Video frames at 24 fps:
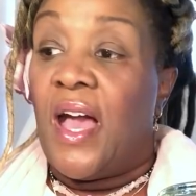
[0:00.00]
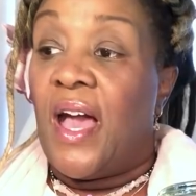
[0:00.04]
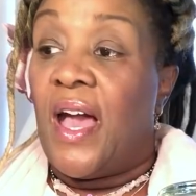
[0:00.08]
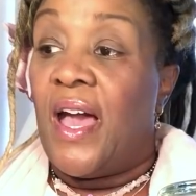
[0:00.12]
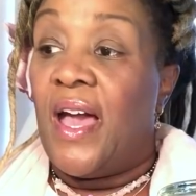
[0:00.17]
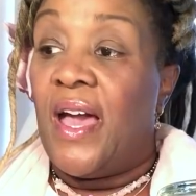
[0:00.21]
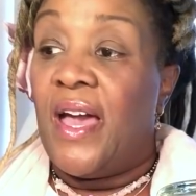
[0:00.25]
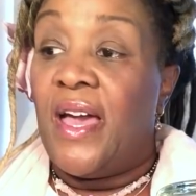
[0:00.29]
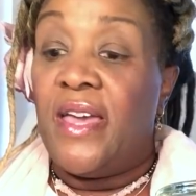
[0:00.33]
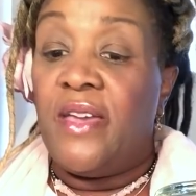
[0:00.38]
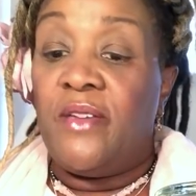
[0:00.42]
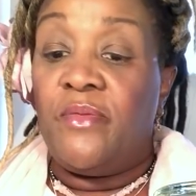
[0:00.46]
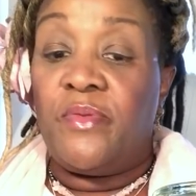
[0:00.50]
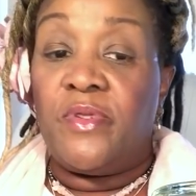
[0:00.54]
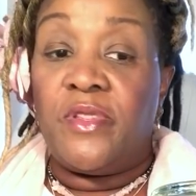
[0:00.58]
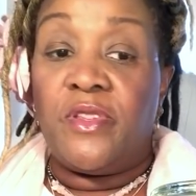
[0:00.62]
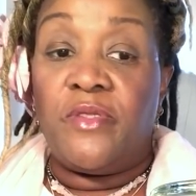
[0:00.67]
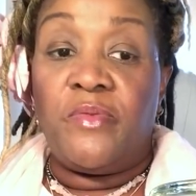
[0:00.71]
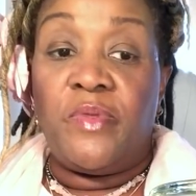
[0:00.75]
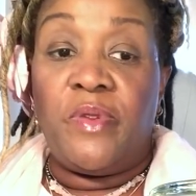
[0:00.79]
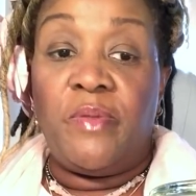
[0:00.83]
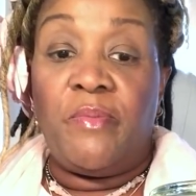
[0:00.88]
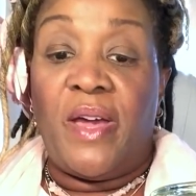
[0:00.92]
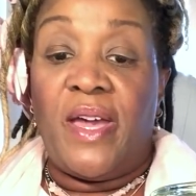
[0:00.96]
I want
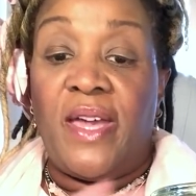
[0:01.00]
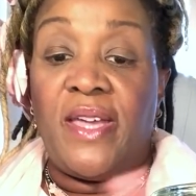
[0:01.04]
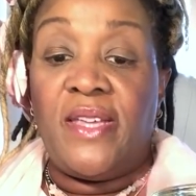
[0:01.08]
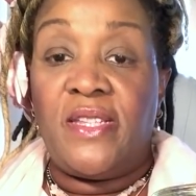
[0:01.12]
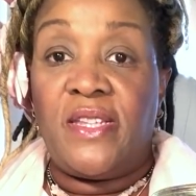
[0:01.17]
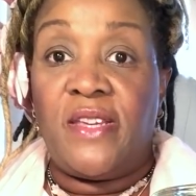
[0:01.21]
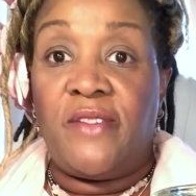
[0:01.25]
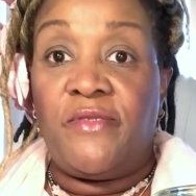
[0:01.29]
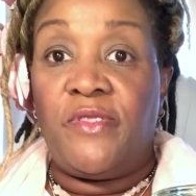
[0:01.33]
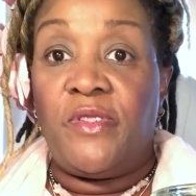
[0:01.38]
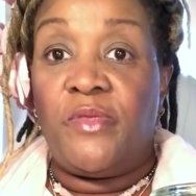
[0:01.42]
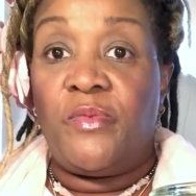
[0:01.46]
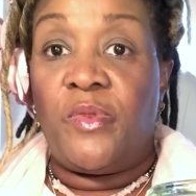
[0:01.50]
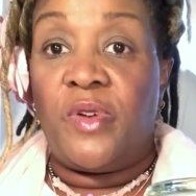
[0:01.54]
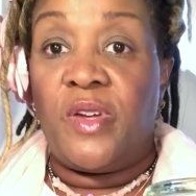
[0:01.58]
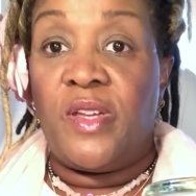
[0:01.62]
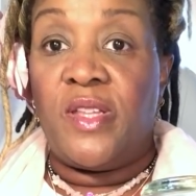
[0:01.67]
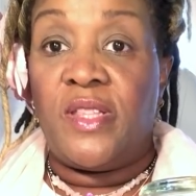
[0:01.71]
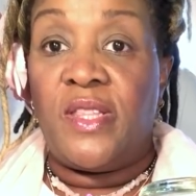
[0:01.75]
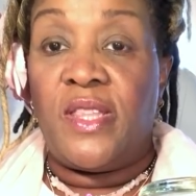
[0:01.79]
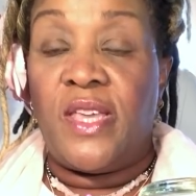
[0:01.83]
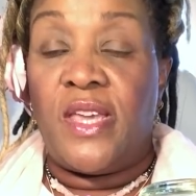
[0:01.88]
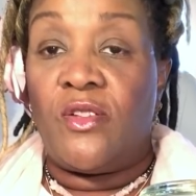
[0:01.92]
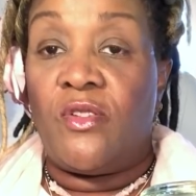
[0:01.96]
to remind
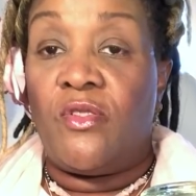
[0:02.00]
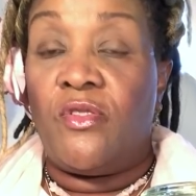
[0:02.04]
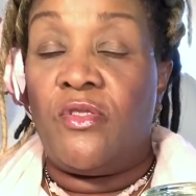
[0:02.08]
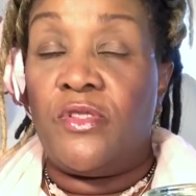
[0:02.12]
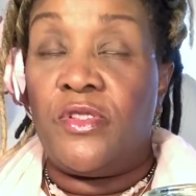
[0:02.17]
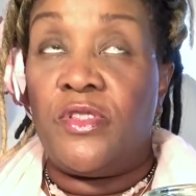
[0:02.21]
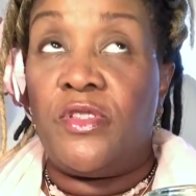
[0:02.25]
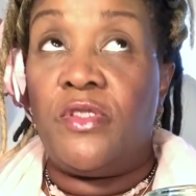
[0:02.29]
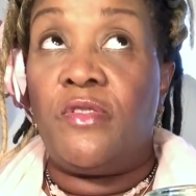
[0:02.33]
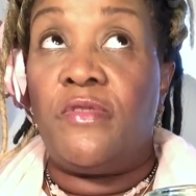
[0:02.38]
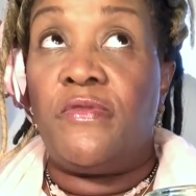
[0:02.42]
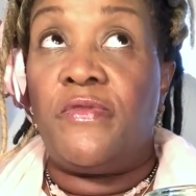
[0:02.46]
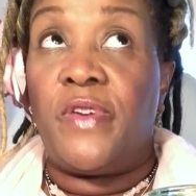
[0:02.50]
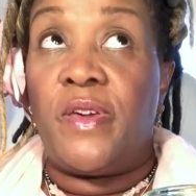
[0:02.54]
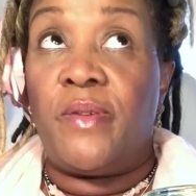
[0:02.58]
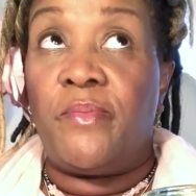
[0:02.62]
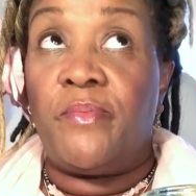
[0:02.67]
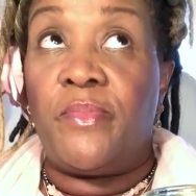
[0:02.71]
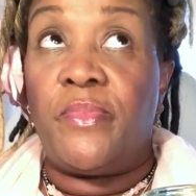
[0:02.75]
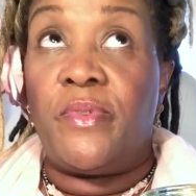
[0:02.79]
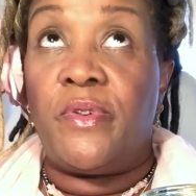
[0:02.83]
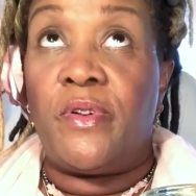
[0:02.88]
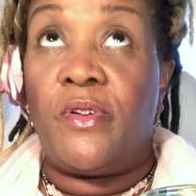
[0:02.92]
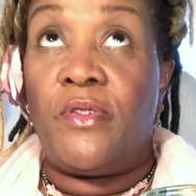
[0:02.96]
everyone that
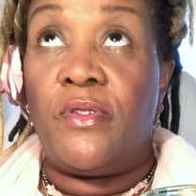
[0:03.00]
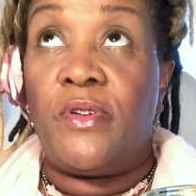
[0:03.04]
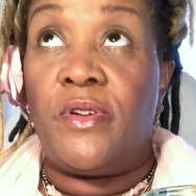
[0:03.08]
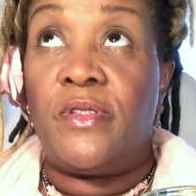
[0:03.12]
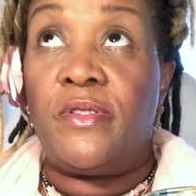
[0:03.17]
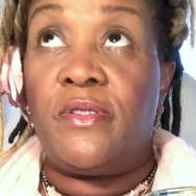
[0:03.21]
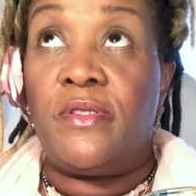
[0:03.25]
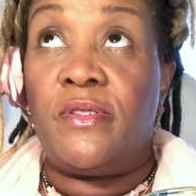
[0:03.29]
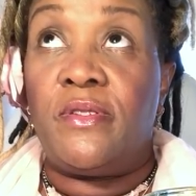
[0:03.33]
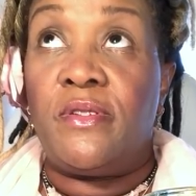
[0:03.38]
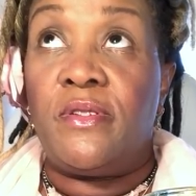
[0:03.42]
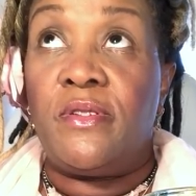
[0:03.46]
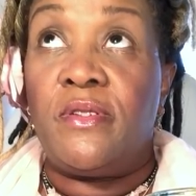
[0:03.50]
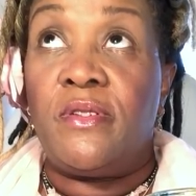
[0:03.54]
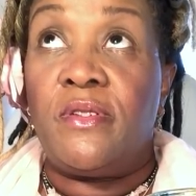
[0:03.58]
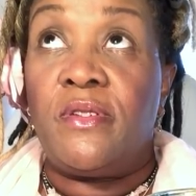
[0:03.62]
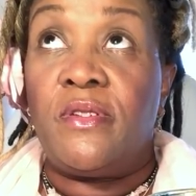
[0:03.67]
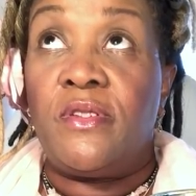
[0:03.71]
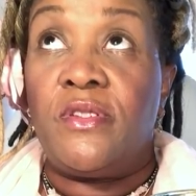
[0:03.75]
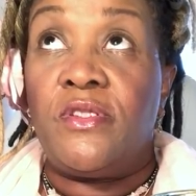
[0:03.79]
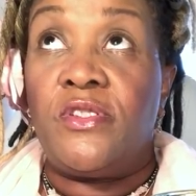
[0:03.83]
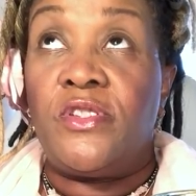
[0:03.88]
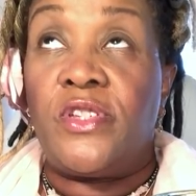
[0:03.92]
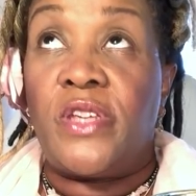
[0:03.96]
on
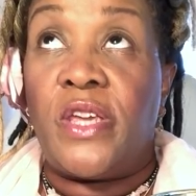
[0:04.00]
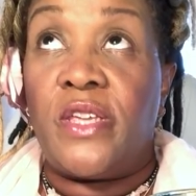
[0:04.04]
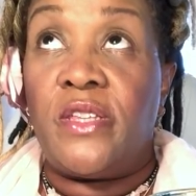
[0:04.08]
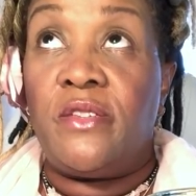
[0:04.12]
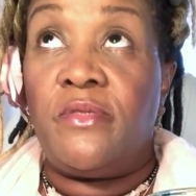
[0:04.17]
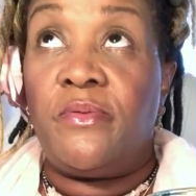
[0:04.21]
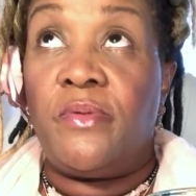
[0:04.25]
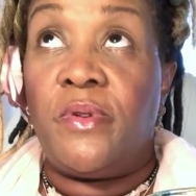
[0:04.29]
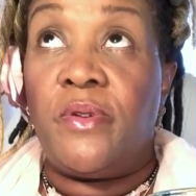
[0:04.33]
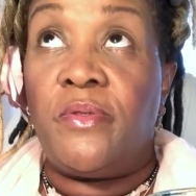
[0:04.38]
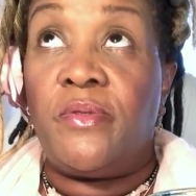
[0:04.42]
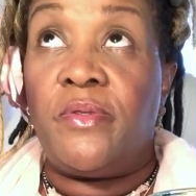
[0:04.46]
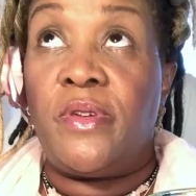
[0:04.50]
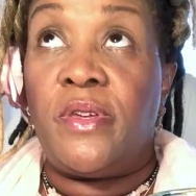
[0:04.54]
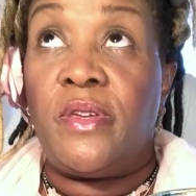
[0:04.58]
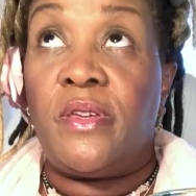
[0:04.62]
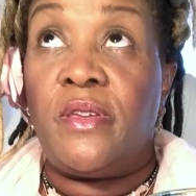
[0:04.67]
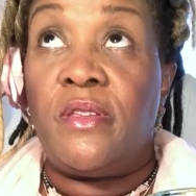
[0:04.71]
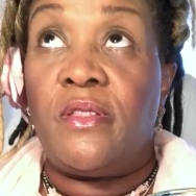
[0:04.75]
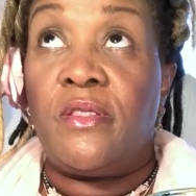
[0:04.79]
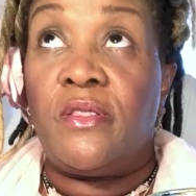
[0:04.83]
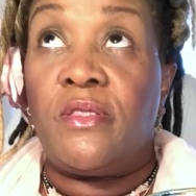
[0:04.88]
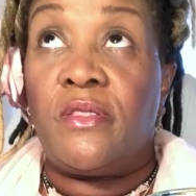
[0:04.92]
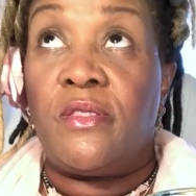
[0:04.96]

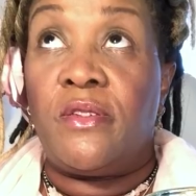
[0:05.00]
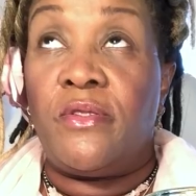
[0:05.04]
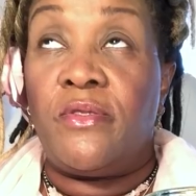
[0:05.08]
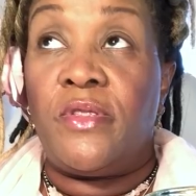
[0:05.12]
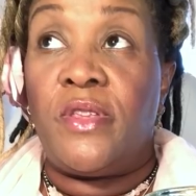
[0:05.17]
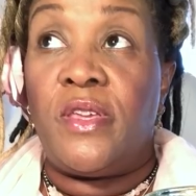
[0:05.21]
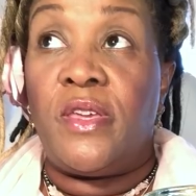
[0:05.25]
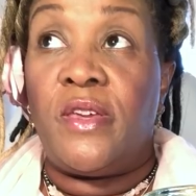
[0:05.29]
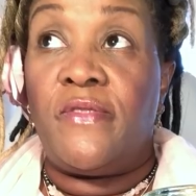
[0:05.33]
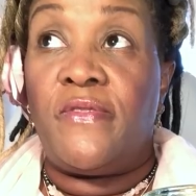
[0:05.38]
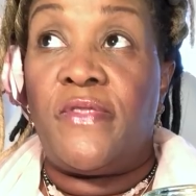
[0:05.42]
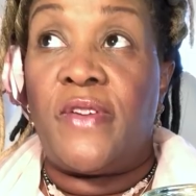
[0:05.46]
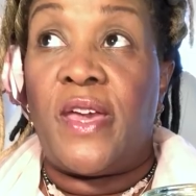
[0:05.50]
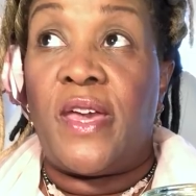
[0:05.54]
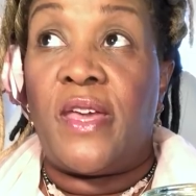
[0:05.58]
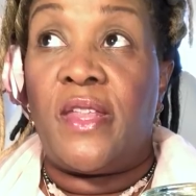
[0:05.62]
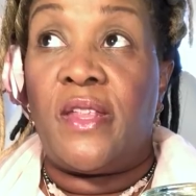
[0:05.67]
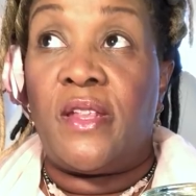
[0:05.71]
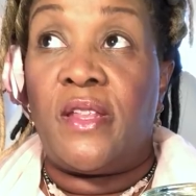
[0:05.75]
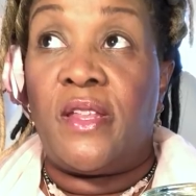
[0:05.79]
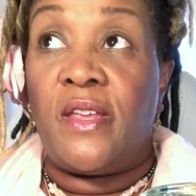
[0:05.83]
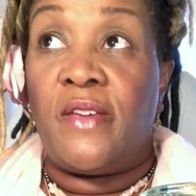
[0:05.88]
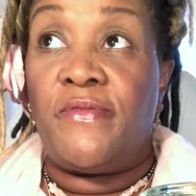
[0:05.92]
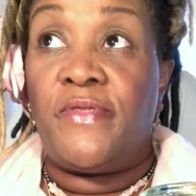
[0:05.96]
January 30th
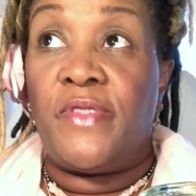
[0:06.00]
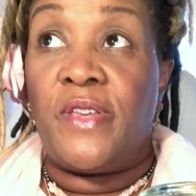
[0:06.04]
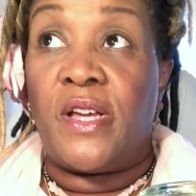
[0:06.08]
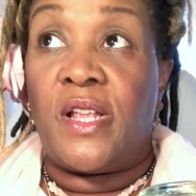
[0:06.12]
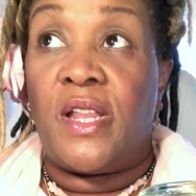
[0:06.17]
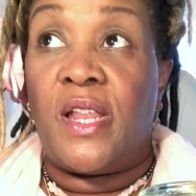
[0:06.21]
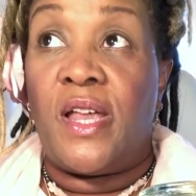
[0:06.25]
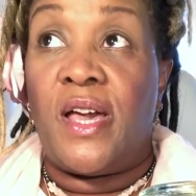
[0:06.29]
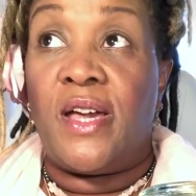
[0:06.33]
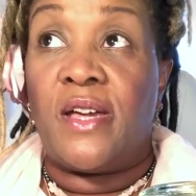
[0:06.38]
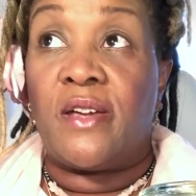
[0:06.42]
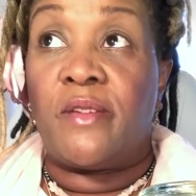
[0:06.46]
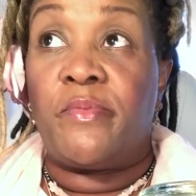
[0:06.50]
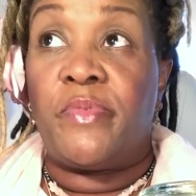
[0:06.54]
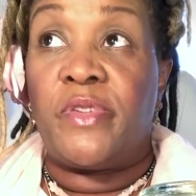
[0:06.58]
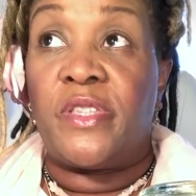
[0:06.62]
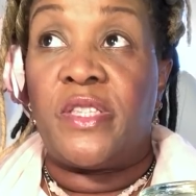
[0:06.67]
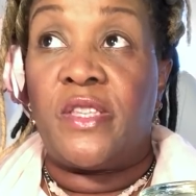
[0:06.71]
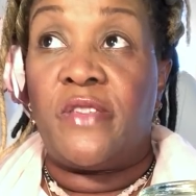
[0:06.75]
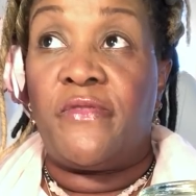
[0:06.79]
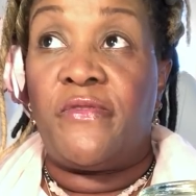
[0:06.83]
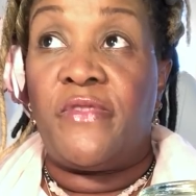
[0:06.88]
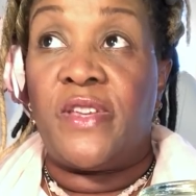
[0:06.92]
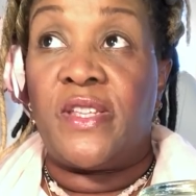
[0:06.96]
at 11 o'clock
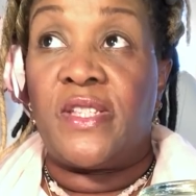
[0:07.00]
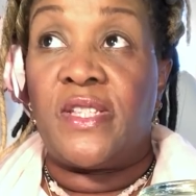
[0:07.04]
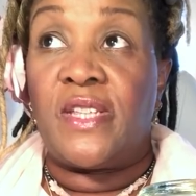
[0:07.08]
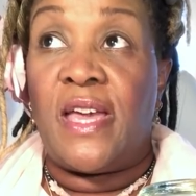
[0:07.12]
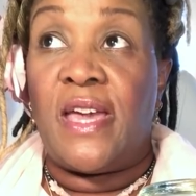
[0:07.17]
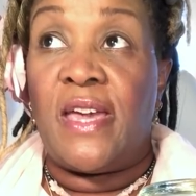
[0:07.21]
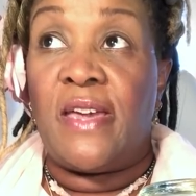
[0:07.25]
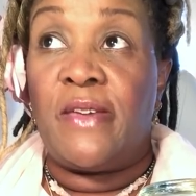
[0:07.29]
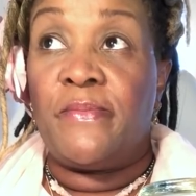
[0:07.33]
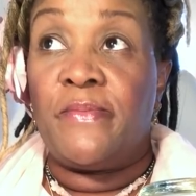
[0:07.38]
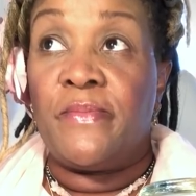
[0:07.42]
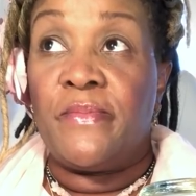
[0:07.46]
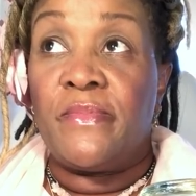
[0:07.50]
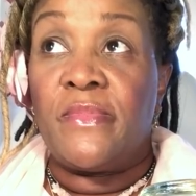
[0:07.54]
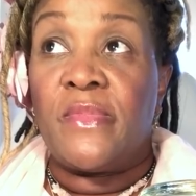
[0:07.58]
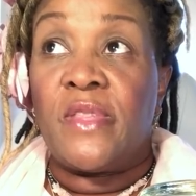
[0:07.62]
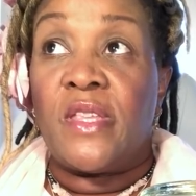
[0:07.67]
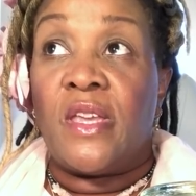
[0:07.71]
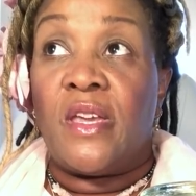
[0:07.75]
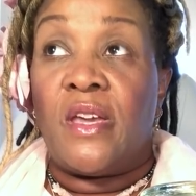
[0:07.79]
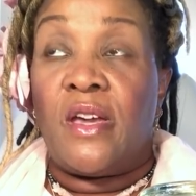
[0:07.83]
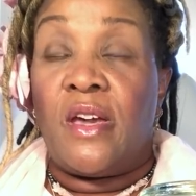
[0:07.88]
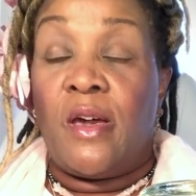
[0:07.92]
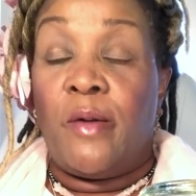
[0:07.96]
Pacific time
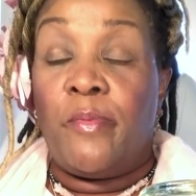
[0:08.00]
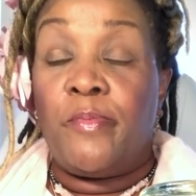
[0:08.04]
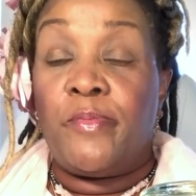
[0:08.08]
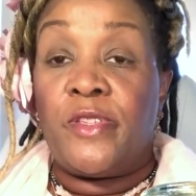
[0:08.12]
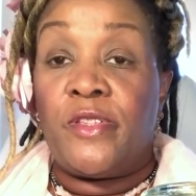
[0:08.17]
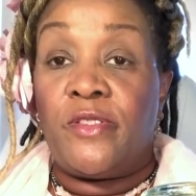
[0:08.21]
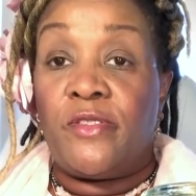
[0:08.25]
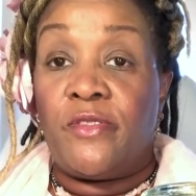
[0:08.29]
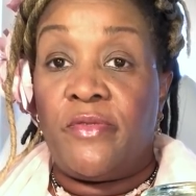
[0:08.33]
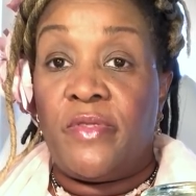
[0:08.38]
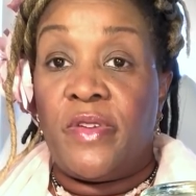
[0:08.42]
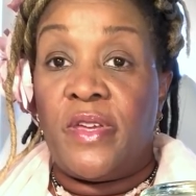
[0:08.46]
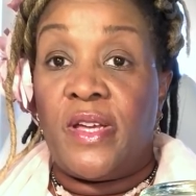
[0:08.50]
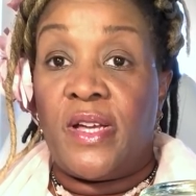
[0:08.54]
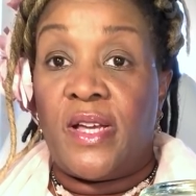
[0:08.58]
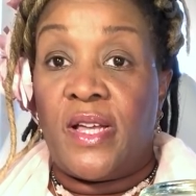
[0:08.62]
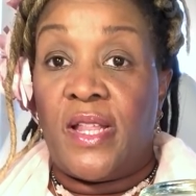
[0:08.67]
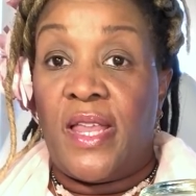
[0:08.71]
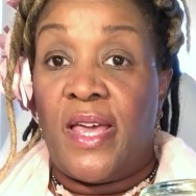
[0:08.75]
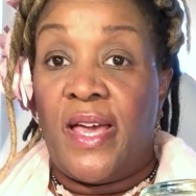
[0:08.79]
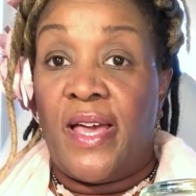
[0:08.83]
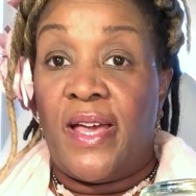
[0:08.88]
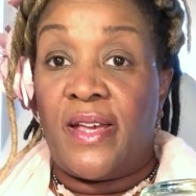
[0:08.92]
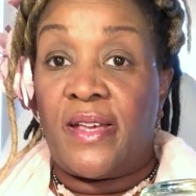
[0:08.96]
up to 3
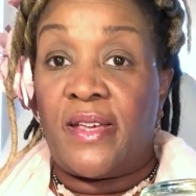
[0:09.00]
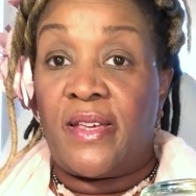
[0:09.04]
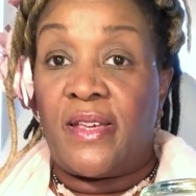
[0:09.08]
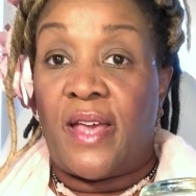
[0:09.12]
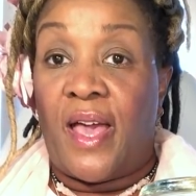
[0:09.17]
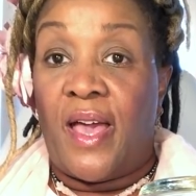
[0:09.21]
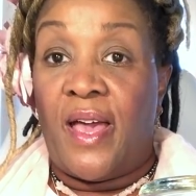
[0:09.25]
o'clock